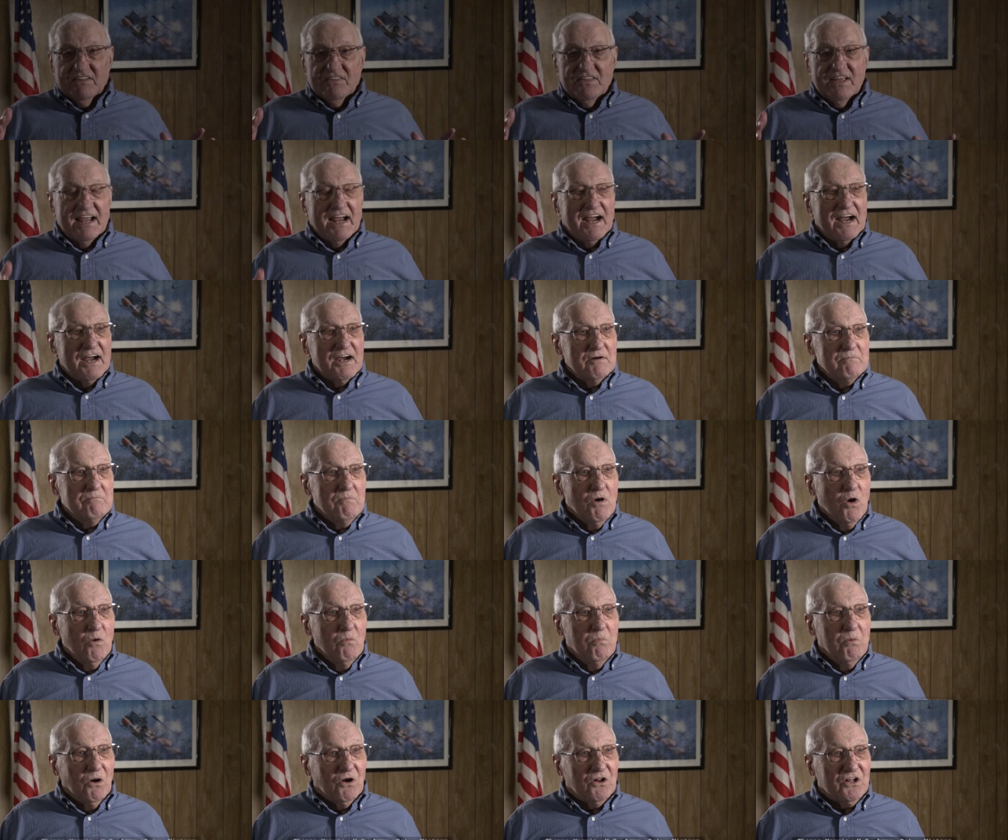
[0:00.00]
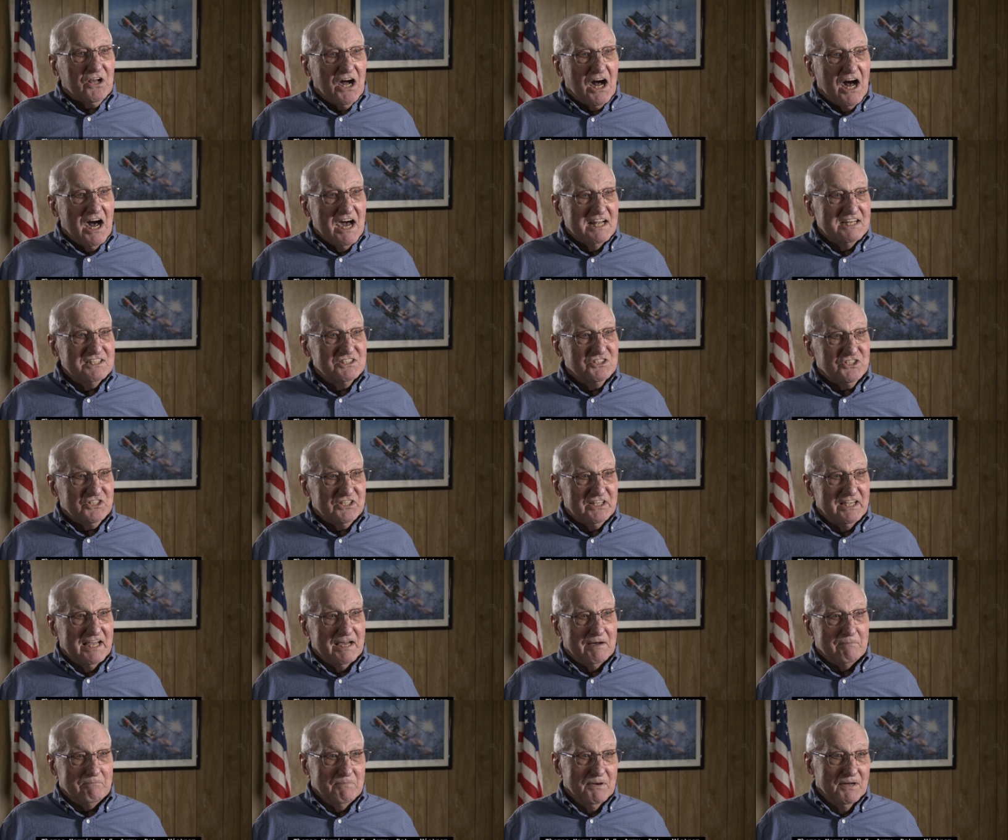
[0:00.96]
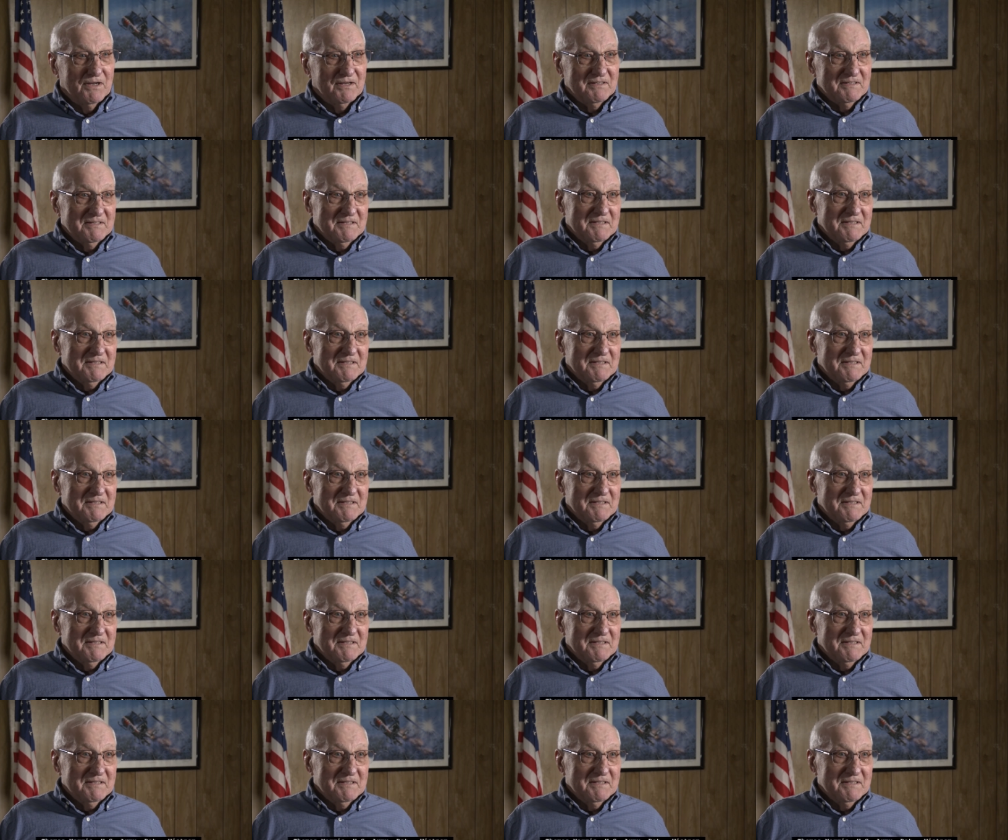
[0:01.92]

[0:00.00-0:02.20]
the air mobile concept